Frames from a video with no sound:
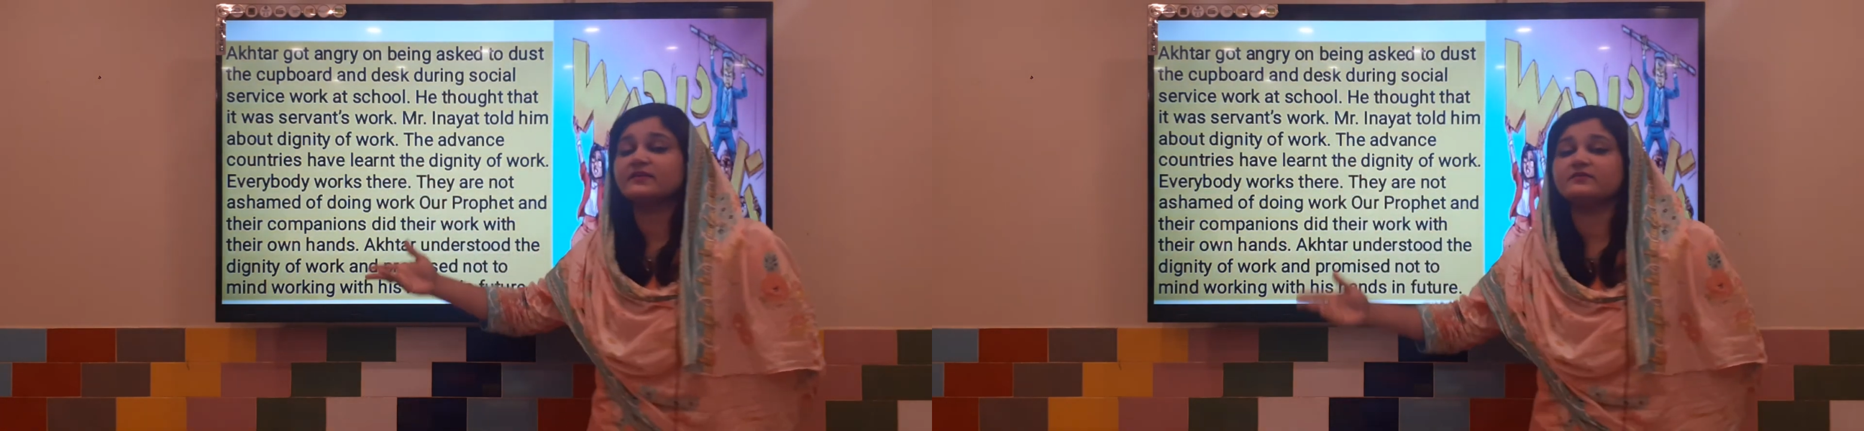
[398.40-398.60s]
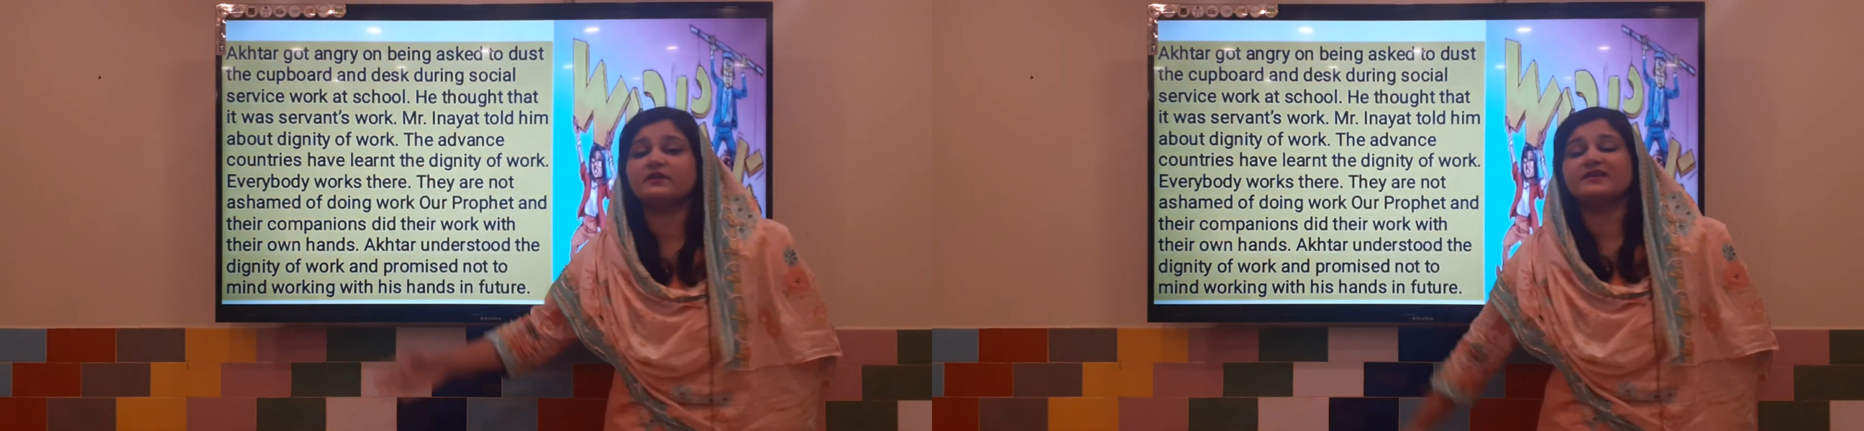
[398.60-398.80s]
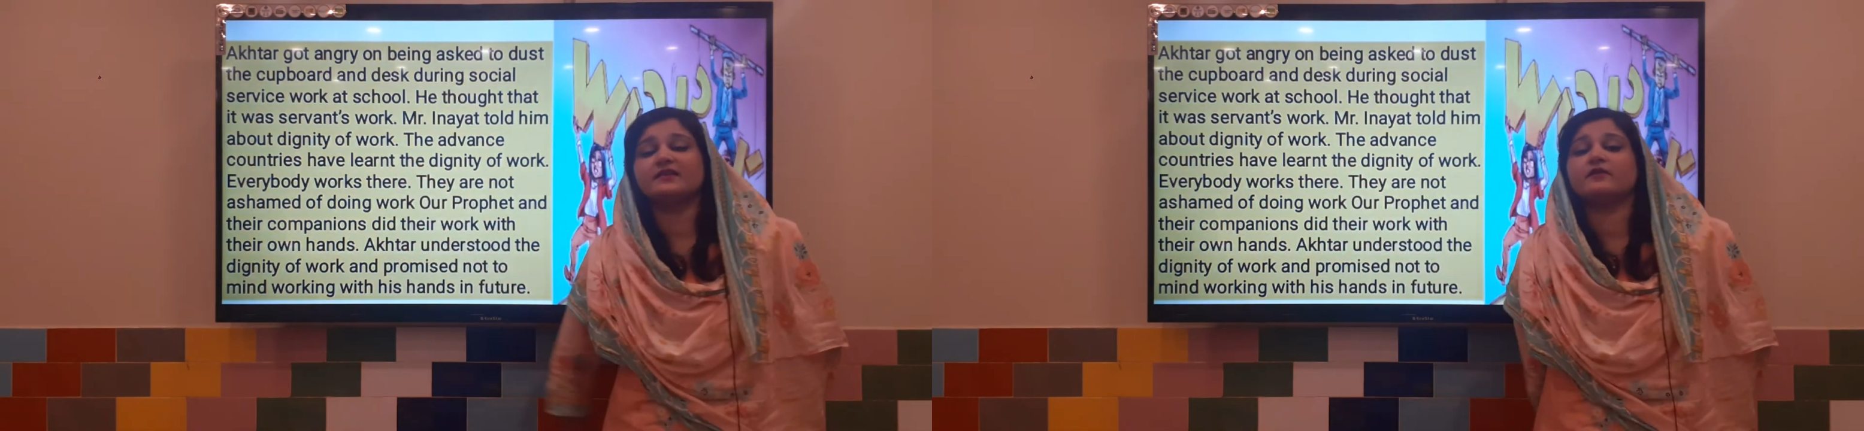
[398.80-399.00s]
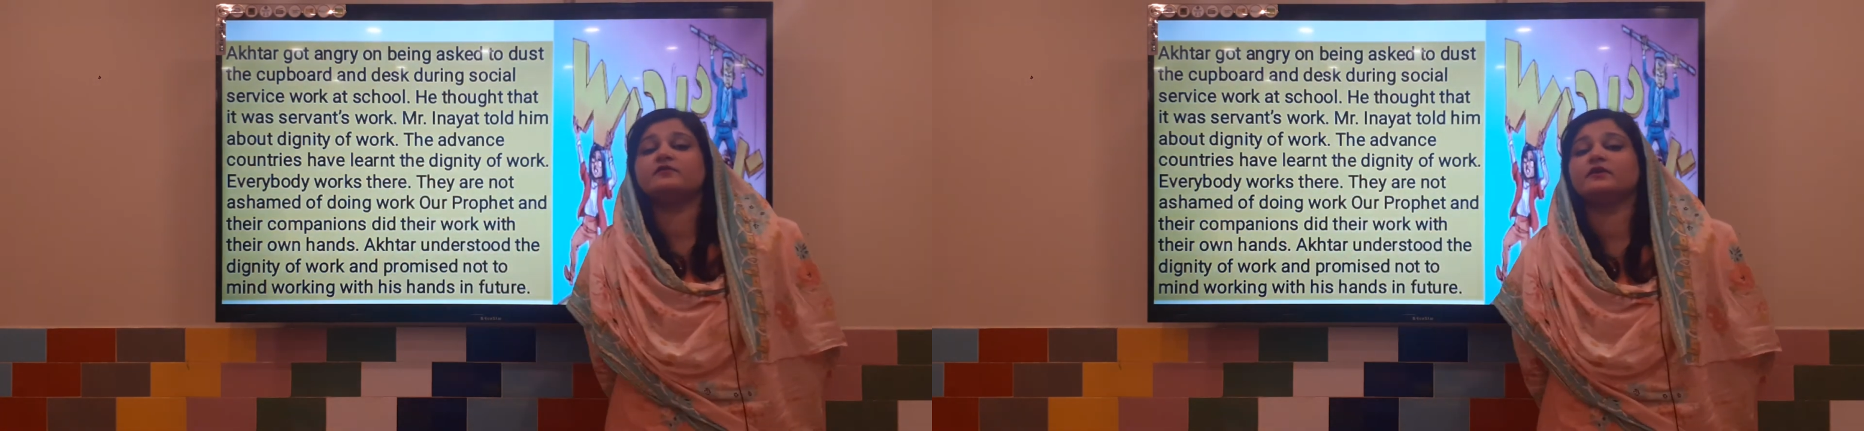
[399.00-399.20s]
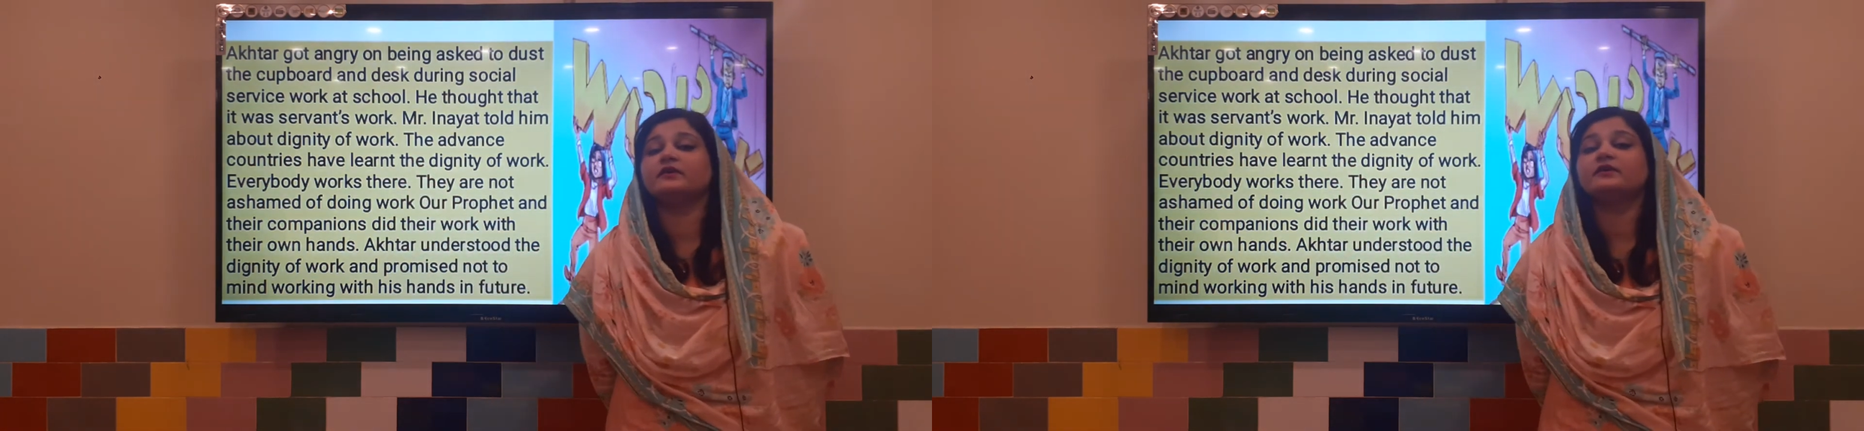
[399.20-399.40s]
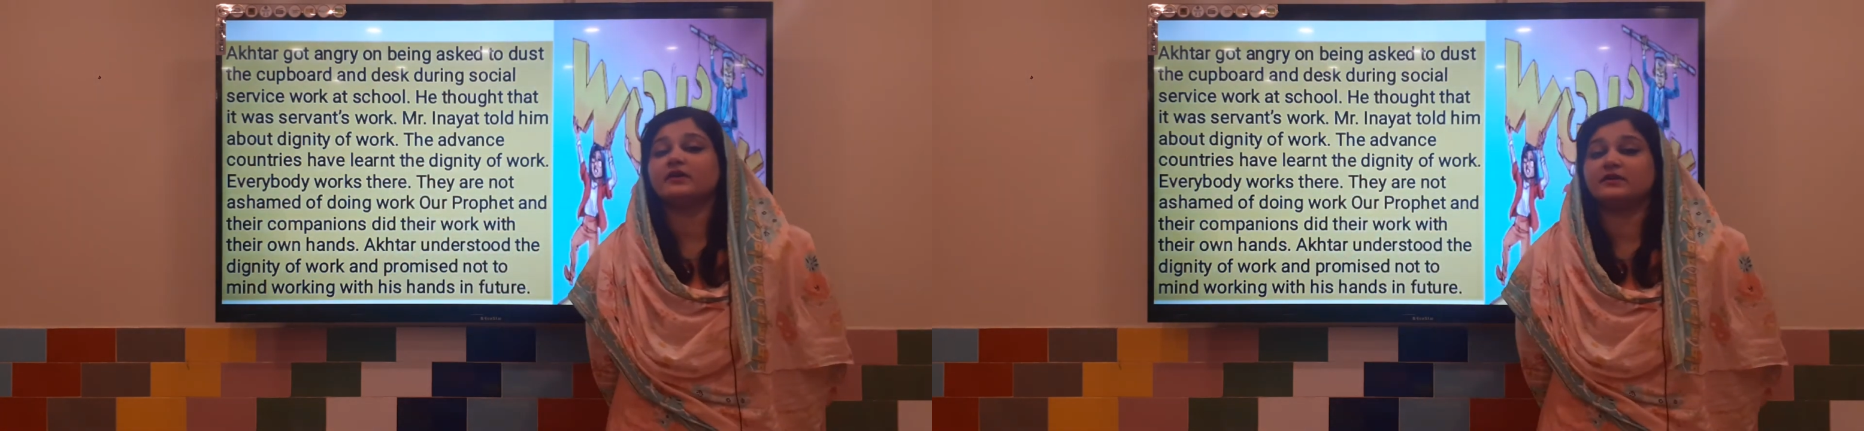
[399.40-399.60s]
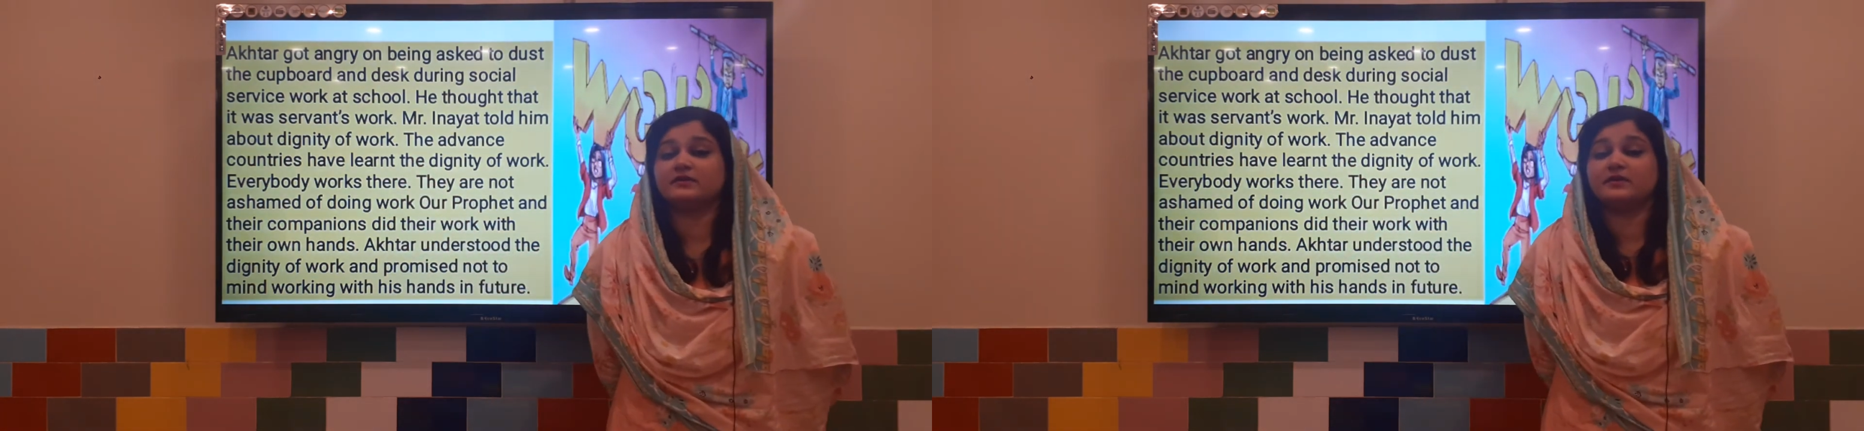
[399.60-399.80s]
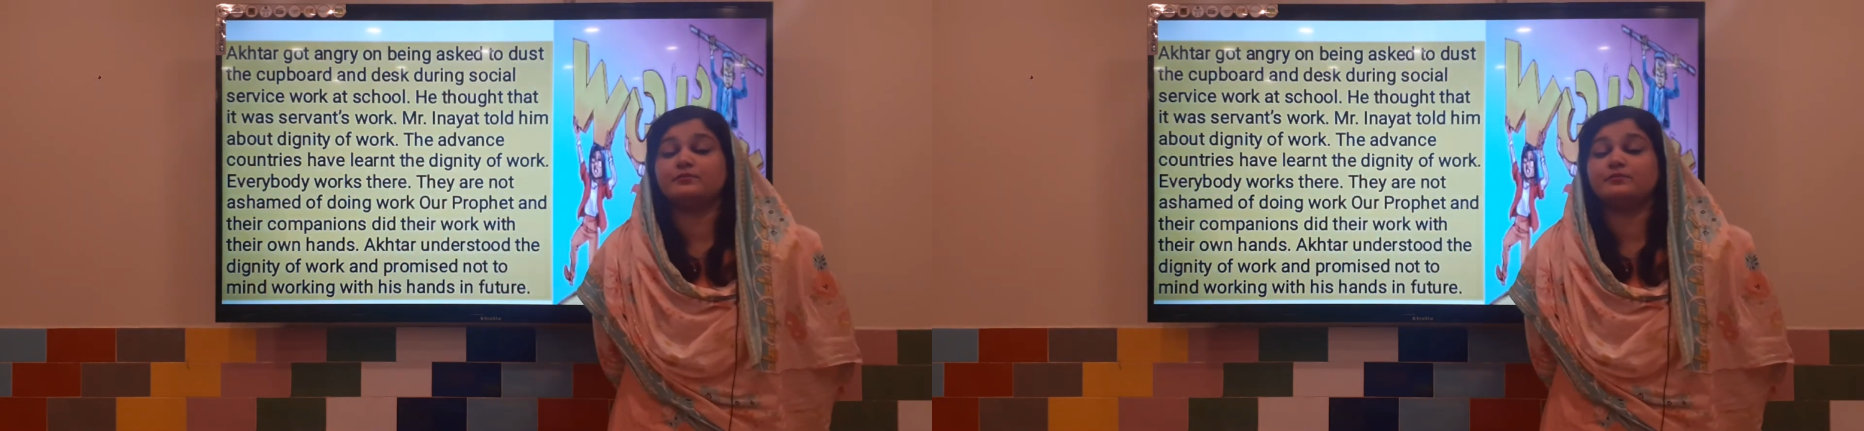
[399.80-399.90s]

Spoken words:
countries have learned the